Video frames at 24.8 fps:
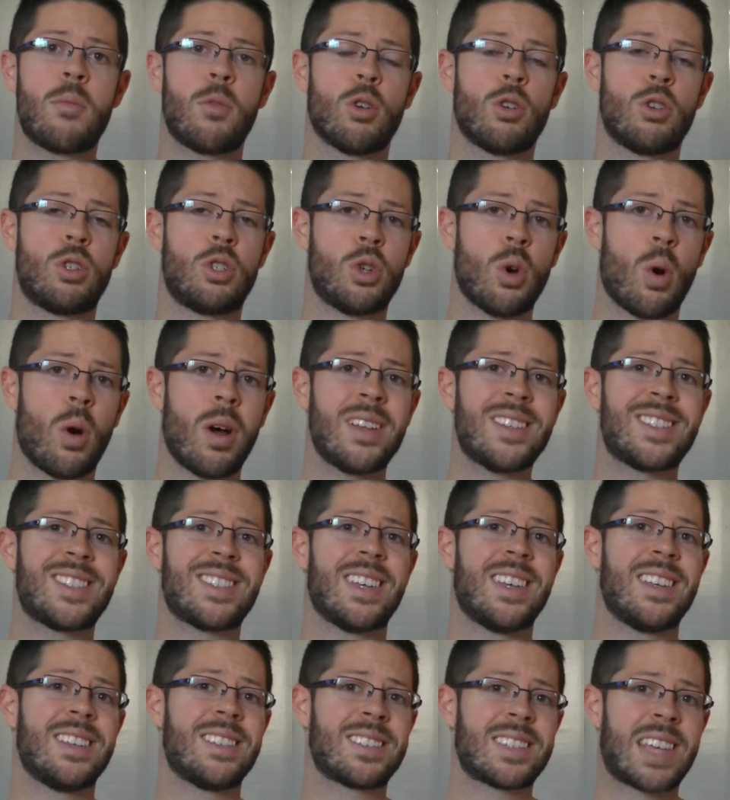your
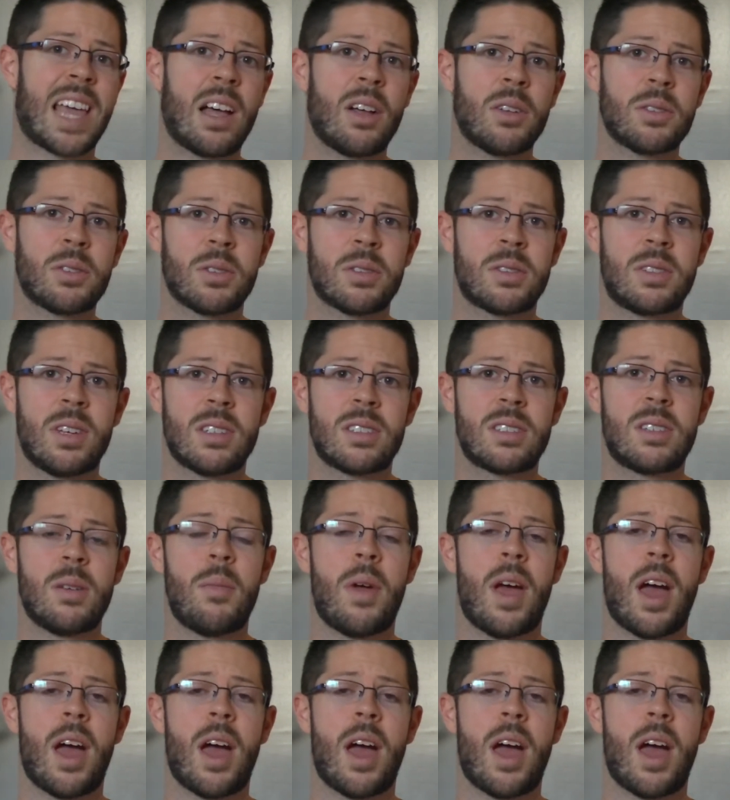joints, skeletal system,